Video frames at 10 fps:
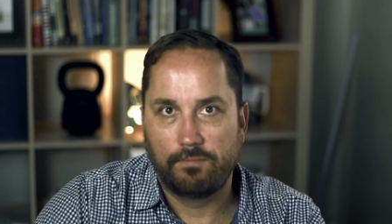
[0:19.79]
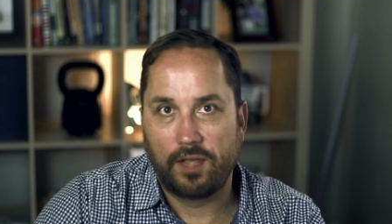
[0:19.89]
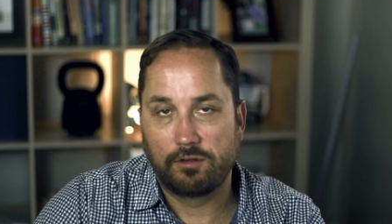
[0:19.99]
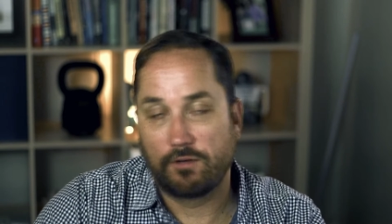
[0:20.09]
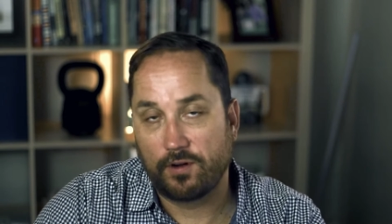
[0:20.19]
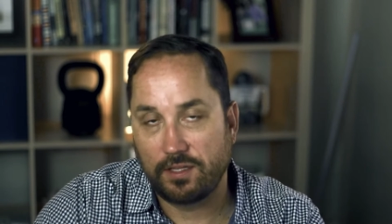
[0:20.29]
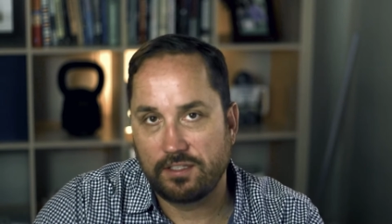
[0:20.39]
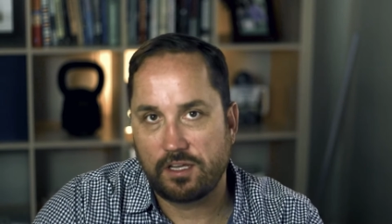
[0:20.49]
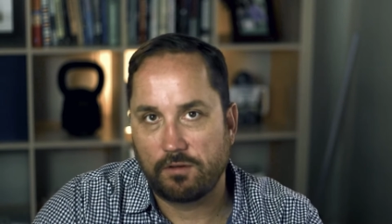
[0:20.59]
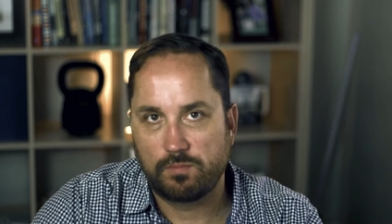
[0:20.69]
Now, don't forget,
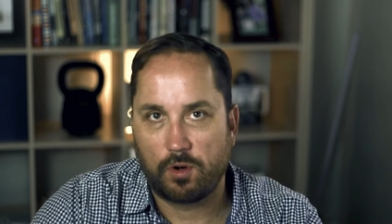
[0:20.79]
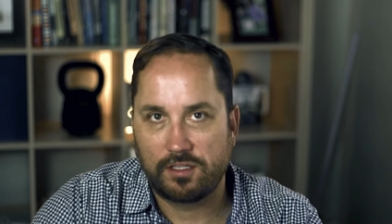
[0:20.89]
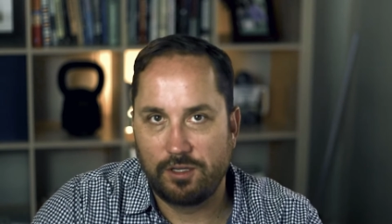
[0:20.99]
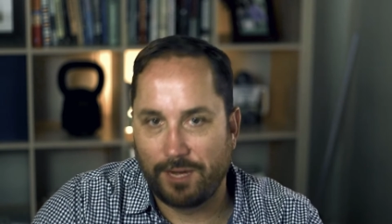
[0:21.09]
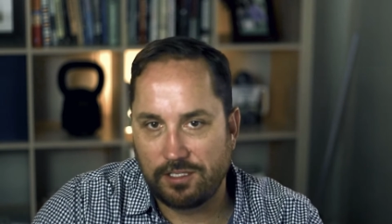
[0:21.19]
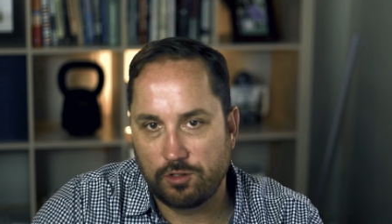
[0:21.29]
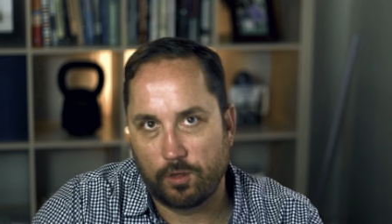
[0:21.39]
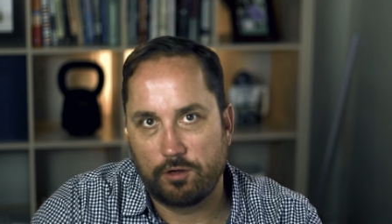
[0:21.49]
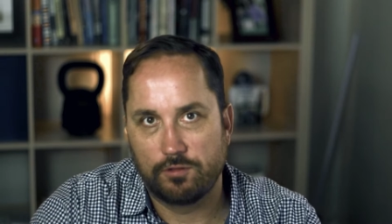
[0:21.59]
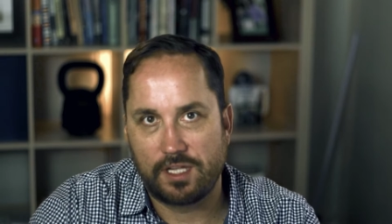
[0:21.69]
this is always brought to you by
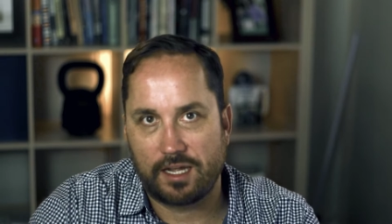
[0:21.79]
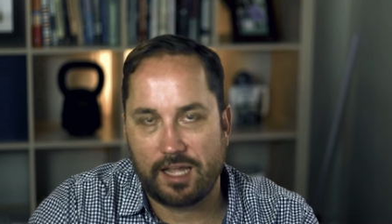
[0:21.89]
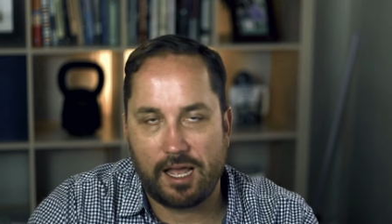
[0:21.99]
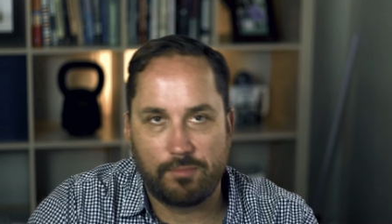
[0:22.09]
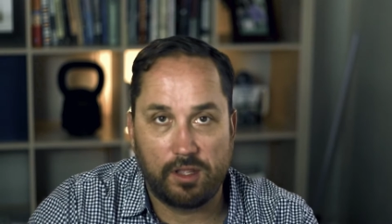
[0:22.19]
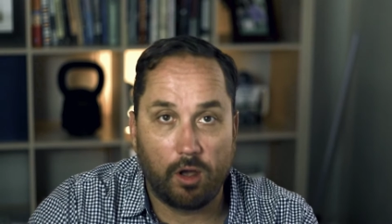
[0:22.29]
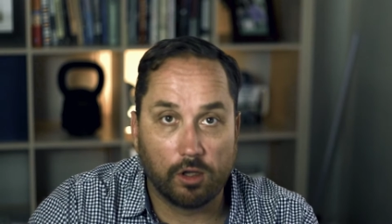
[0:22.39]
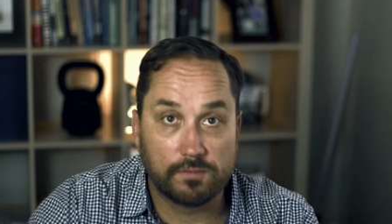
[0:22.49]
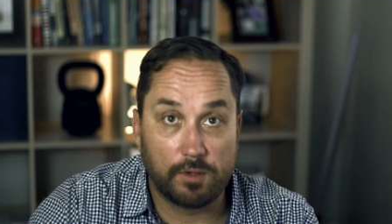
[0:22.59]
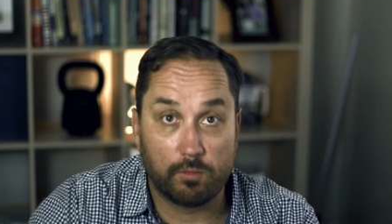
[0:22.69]
storycruise.com, the
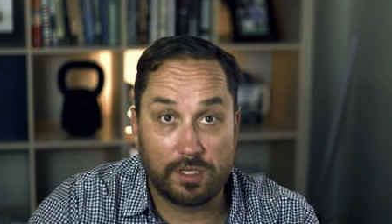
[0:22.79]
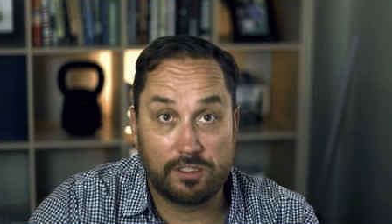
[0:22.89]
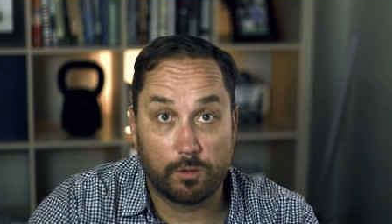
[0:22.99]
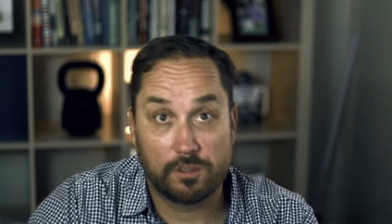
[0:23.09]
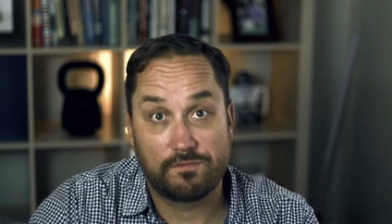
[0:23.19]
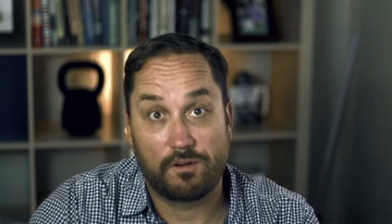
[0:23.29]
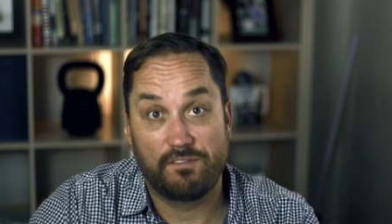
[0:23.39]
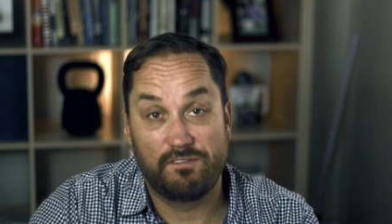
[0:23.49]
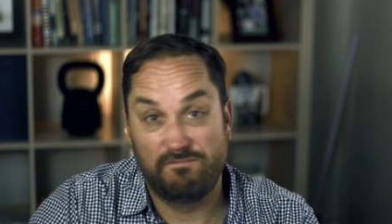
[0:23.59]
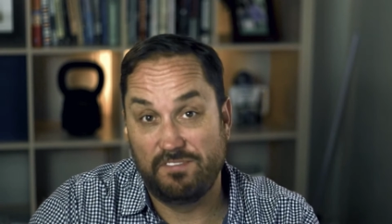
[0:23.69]
ultimate resource
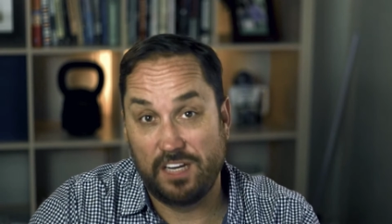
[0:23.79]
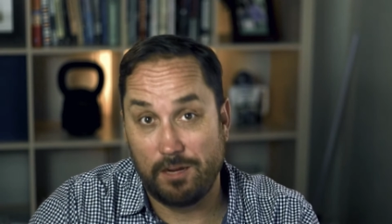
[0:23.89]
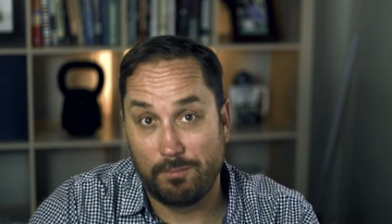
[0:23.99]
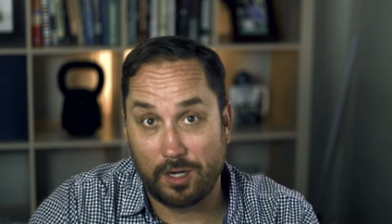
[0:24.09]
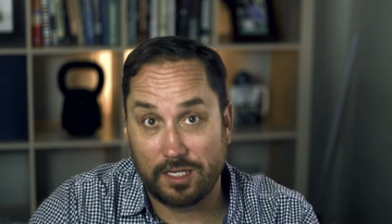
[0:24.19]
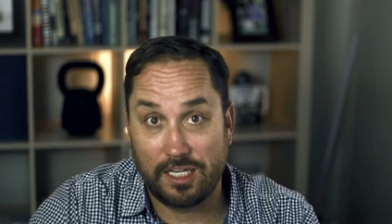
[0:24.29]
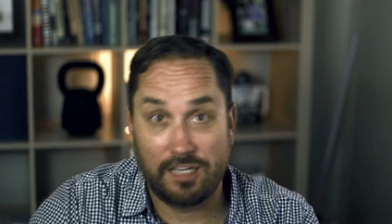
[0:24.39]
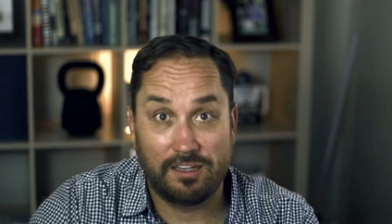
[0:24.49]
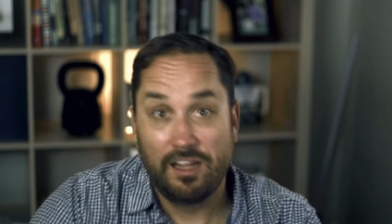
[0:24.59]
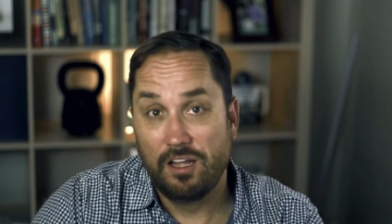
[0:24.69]
for video
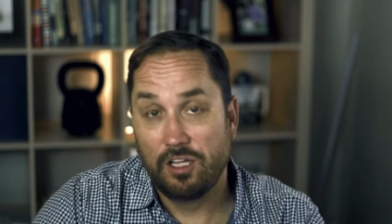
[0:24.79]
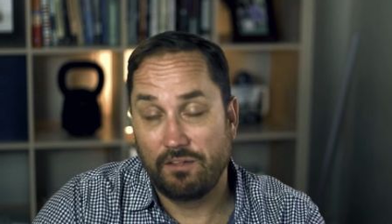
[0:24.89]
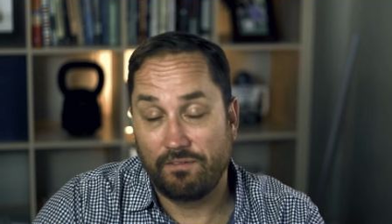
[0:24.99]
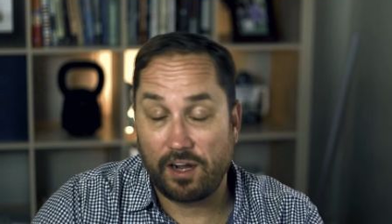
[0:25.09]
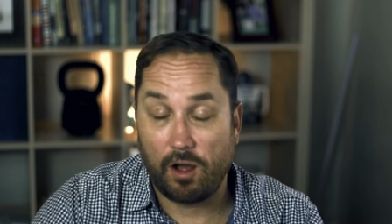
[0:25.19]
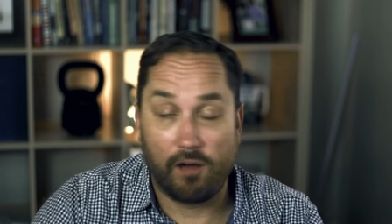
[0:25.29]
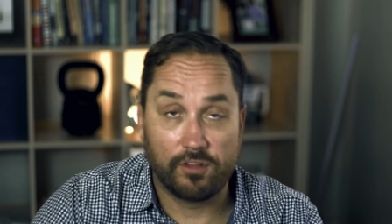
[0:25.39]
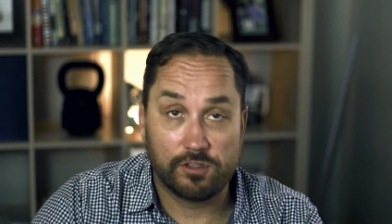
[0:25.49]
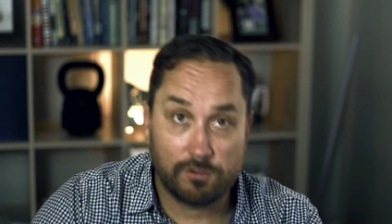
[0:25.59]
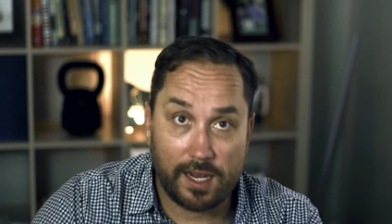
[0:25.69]
marketing. You can find all
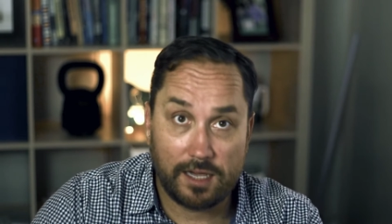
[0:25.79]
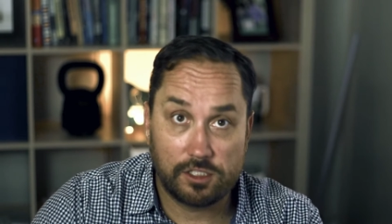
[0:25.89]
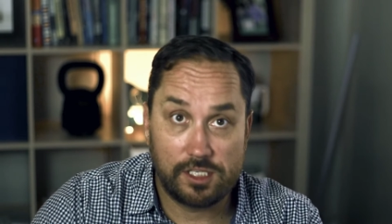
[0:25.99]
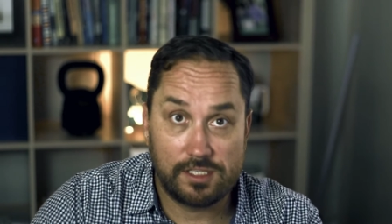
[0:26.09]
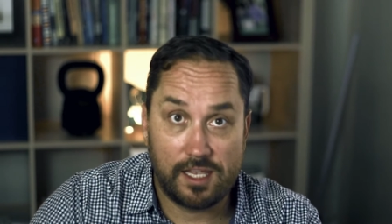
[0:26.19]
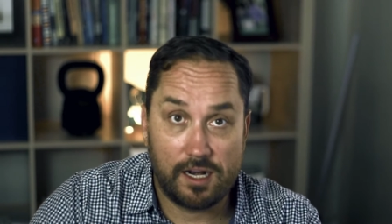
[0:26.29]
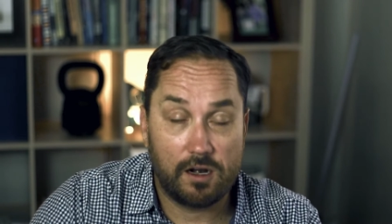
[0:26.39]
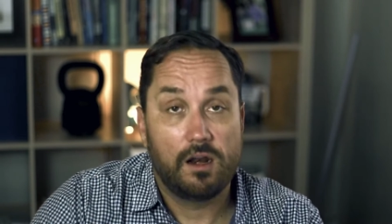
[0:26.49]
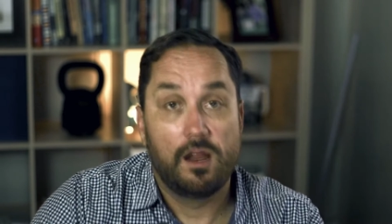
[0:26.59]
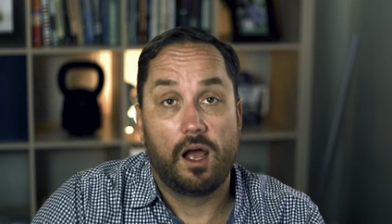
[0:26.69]
of the strategies
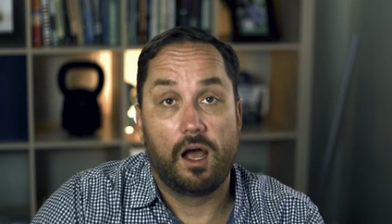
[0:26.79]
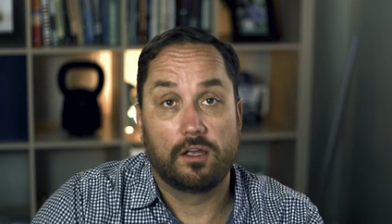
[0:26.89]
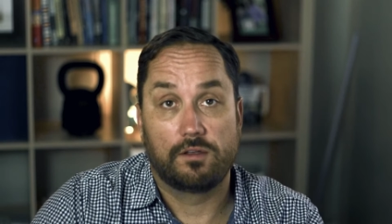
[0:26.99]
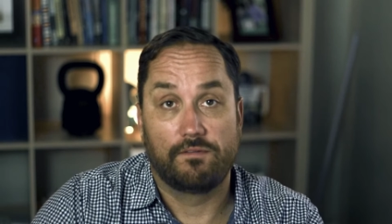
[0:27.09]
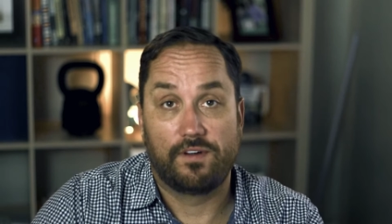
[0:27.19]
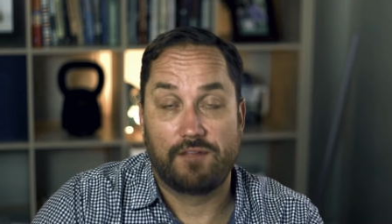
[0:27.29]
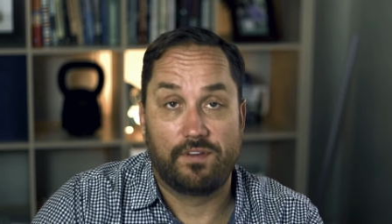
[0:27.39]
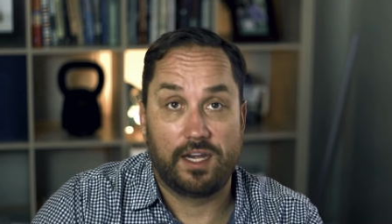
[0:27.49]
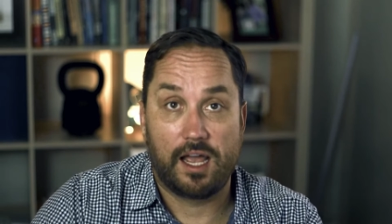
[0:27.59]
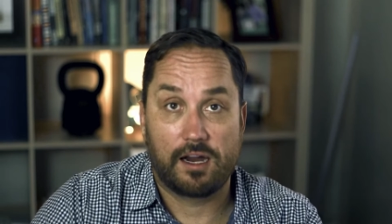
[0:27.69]
there. You can find
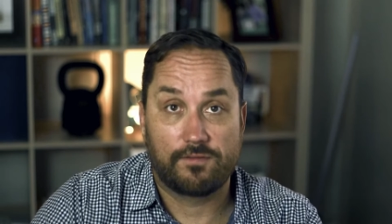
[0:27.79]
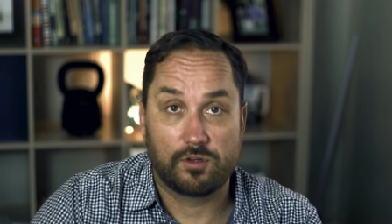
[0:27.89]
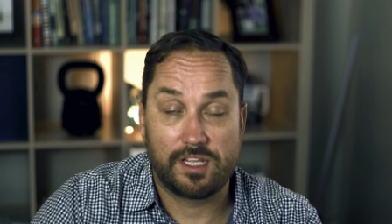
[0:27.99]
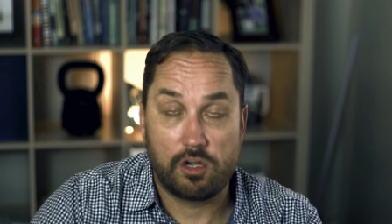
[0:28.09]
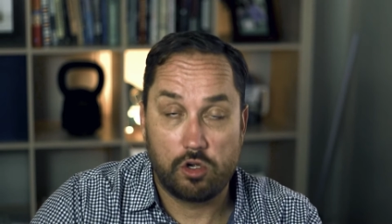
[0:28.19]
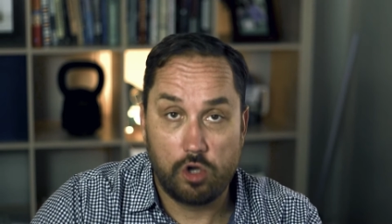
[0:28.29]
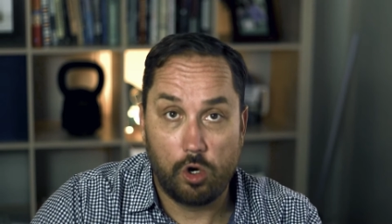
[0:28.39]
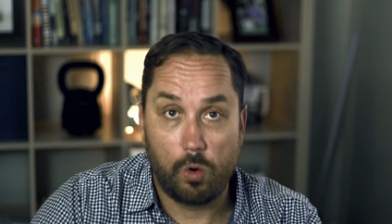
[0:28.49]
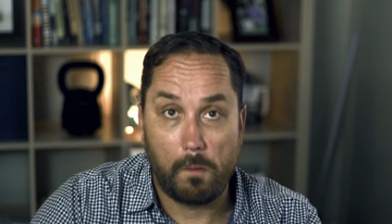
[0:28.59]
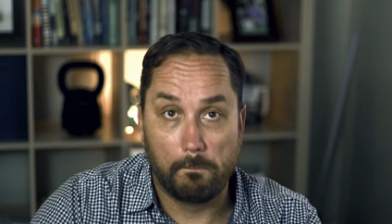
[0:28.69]
videographers that
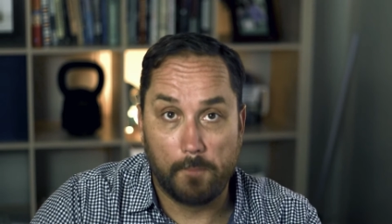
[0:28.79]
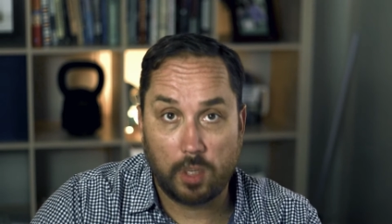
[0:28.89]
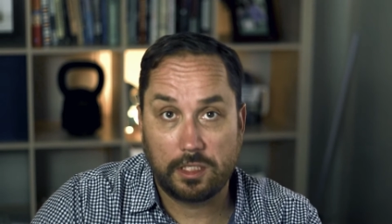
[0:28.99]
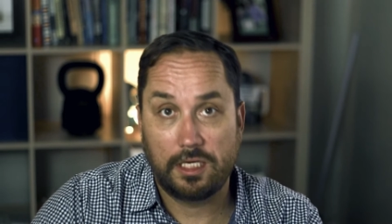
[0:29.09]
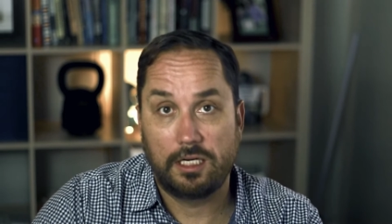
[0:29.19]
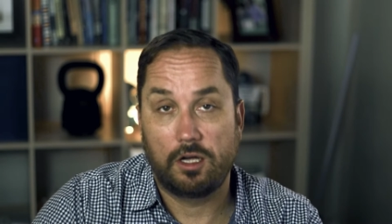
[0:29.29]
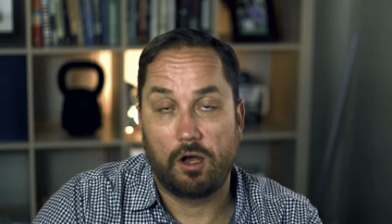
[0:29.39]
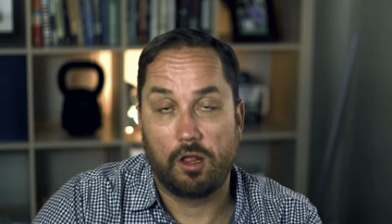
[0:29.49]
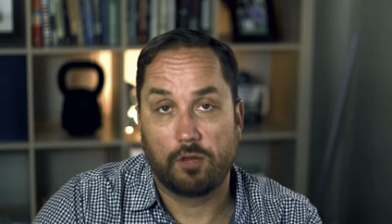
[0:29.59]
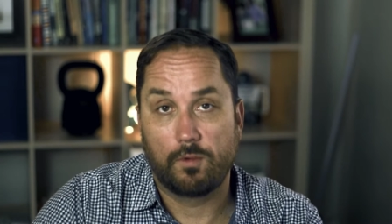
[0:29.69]
know marketing
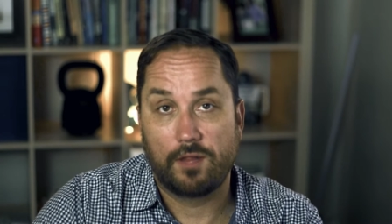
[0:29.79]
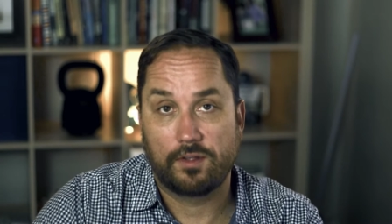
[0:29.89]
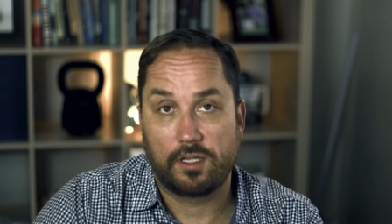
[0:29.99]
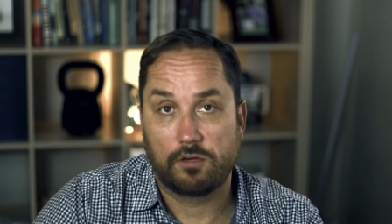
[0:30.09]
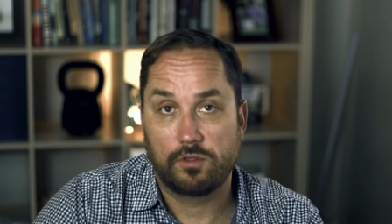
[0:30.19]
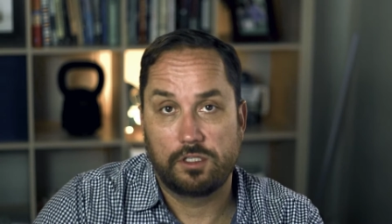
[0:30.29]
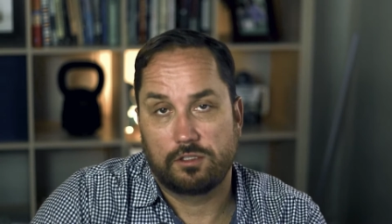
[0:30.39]
all around the country.